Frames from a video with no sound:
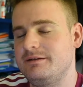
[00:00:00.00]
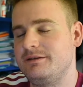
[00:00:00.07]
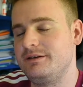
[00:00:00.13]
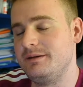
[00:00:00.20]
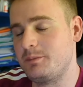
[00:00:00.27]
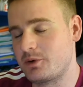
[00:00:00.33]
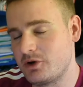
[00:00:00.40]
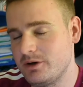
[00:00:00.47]
The
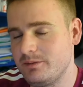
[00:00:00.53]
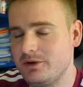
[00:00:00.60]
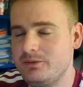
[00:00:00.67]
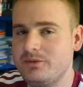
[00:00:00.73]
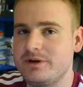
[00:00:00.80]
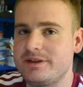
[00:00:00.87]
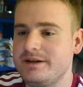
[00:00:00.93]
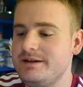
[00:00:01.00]
problem
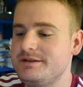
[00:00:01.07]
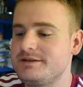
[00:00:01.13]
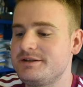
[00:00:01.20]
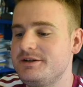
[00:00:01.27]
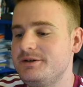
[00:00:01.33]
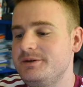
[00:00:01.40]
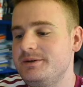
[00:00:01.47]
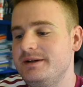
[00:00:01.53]
with these
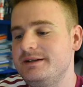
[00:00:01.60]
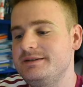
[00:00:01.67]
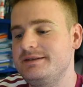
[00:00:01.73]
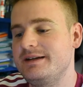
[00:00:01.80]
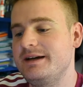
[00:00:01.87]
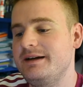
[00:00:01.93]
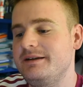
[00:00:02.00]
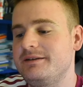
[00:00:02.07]
two is
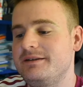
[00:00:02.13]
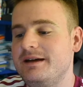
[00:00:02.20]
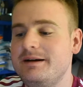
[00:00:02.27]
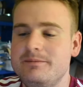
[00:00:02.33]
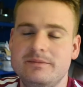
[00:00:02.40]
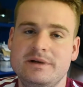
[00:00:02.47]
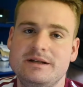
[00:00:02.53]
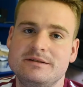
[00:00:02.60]

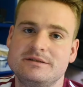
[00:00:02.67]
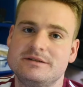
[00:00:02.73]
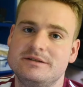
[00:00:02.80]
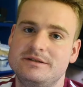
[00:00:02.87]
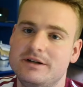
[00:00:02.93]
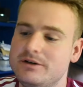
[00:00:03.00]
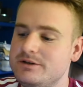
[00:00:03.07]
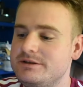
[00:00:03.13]
that means
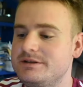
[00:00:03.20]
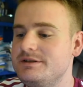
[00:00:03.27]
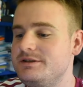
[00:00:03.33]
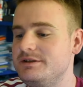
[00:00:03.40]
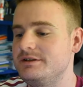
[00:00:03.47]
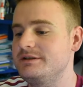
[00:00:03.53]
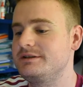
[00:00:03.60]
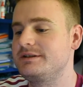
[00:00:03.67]

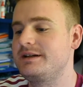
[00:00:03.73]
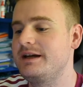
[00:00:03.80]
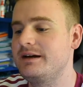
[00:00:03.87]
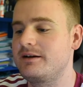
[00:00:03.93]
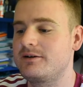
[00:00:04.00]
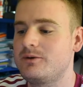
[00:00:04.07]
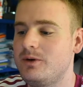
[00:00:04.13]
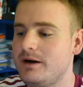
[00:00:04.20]
dosages
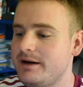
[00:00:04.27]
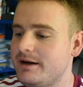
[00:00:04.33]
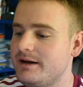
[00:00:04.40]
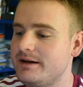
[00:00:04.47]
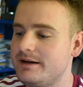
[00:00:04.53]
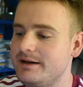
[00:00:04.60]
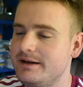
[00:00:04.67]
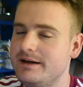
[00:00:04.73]
get quite
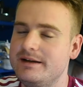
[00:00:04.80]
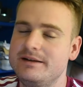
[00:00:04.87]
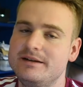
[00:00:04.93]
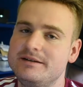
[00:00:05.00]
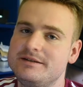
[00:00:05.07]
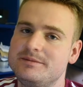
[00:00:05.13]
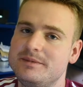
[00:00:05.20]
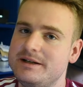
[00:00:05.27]
high, and
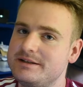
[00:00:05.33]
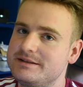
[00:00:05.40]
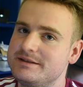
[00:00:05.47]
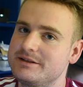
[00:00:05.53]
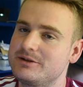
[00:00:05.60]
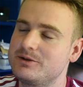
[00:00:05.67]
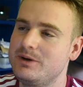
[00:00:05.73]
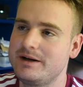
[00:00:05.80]
this makes
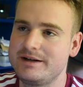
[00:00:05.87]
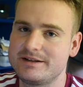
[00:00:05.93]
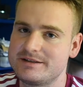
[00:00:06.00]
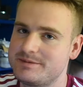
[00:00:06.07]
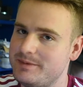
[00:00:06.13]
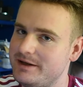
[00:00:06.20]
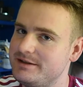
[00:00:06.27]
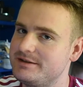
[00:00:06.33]
it quite
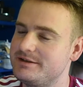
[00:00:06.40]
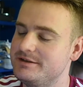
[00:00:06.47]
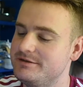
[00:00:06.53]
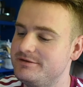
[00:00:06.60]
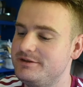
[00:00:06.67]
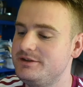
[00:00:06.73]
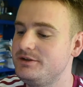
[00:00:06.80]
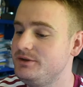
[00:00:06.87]

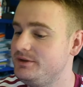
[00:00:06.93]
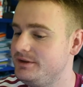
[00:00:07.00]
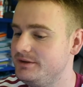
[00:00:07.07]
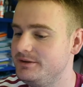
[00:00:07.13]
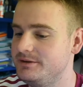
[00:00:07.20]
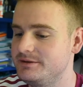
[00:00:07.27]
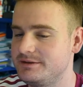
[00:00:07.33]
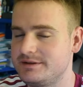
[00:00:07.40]
expensive to
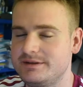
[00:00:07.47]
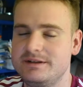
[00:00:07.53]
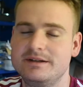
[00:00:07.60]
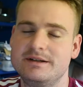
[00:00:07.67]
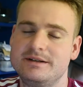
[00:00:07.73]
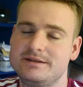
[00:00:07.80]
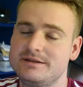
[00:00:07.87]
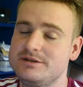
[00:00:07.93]
use. It
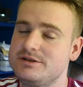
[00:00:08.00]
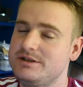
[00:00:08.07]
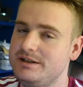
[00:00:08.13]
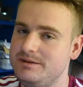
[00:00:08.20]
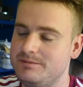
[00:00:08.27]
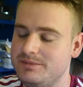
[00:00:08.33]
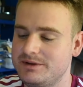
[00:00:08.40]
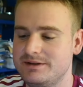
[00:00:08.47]
isn't
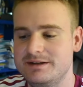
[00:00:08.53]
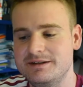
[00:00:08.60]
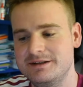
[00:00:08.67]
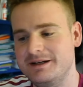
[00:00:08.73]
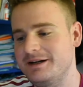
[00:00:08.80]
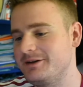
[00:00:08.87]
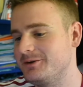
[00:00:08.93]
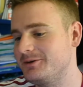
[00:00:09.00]
cheap
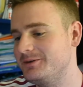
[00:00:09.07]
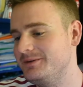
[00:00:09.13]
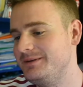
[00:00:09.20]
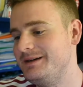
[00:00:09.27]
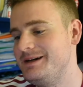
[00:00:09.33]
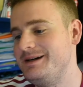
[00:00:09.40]
at all.